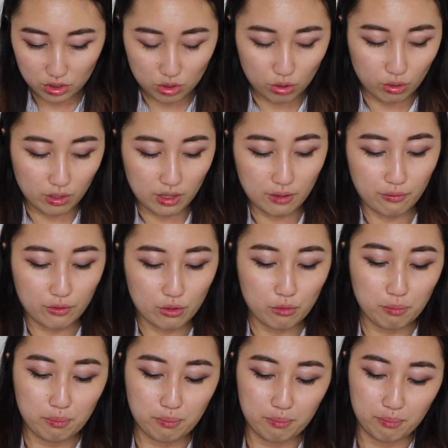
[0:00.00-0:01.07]
So if
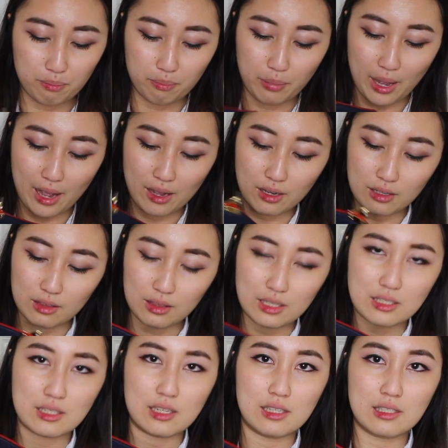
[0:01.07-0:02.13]
you pack
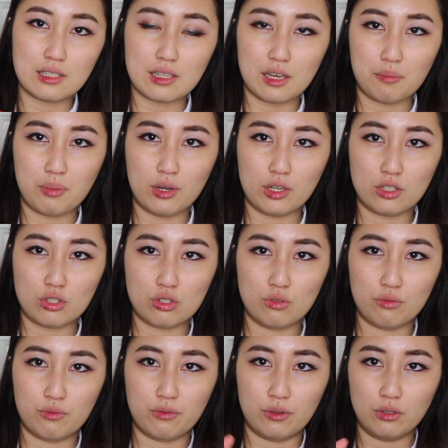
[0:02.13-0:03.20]
this inside pocket
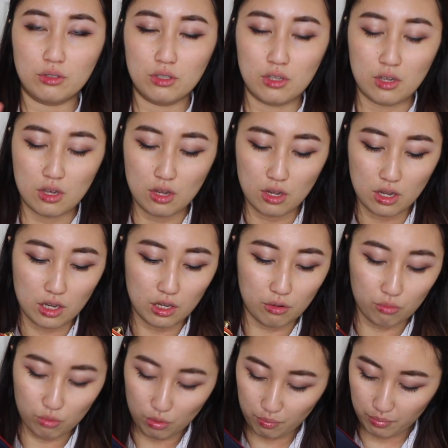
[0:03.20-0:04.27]
too full,
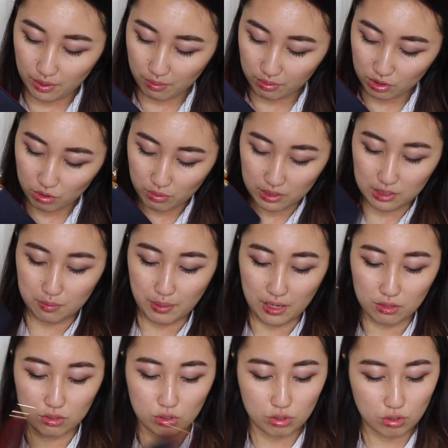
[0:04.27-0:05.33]
it won't be able to
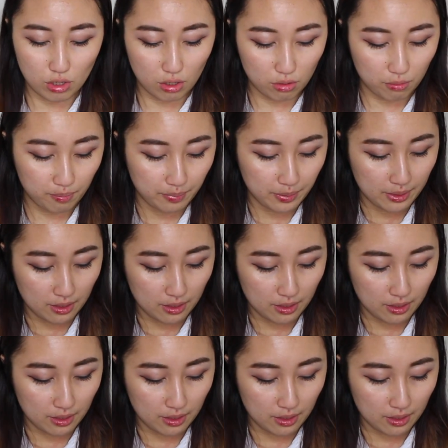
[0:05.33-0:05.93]
expand. So